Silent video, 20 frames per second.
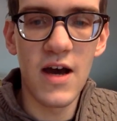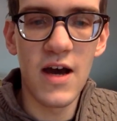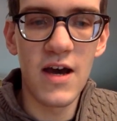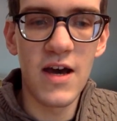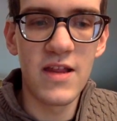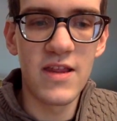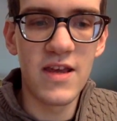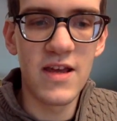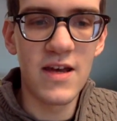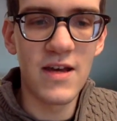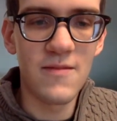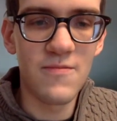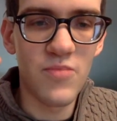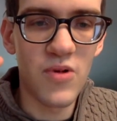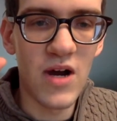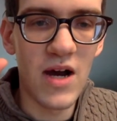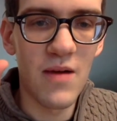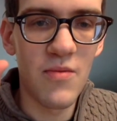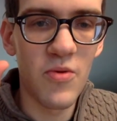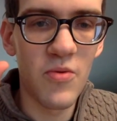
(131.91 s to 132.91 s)
I think it
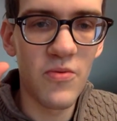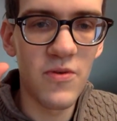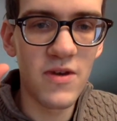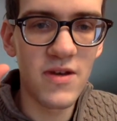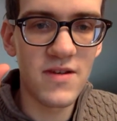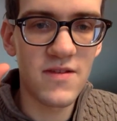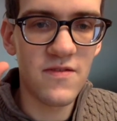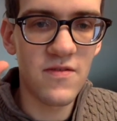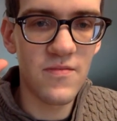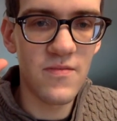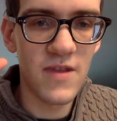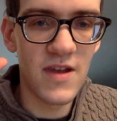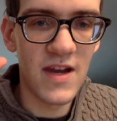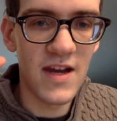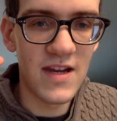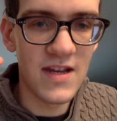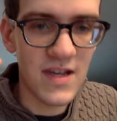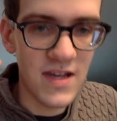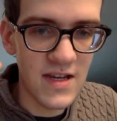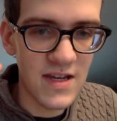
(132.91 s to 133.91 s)
probably is from the
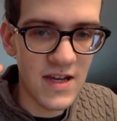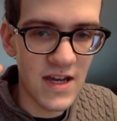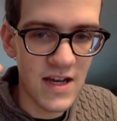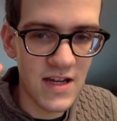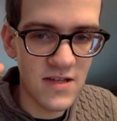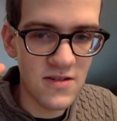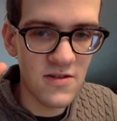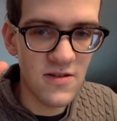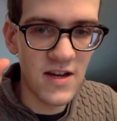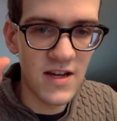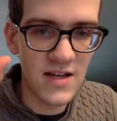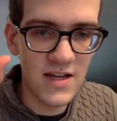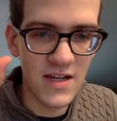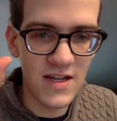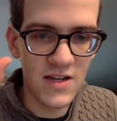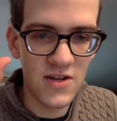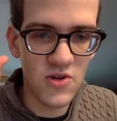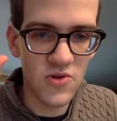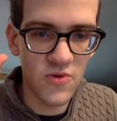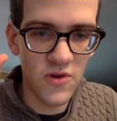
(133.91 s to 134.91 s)
1910s or
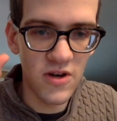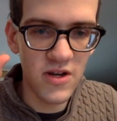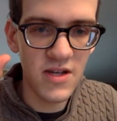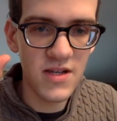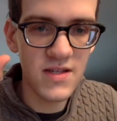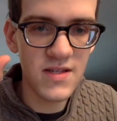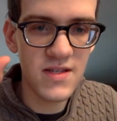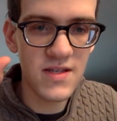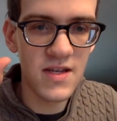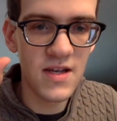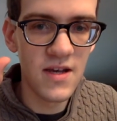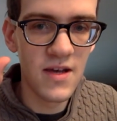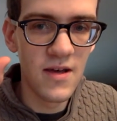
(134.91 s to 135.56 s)
1920s,